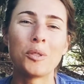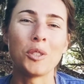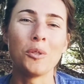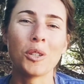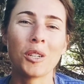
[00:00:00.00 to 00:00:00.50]

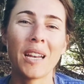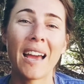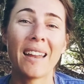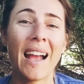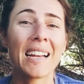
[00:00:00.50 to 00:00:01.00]
you learn
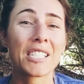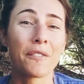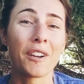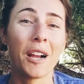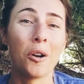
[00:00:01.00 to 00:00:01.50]
how to ask
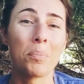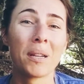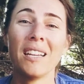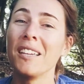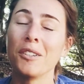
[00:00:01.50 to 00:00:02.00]
for help
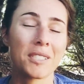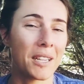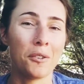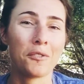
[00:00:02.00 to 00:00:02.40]
yourself.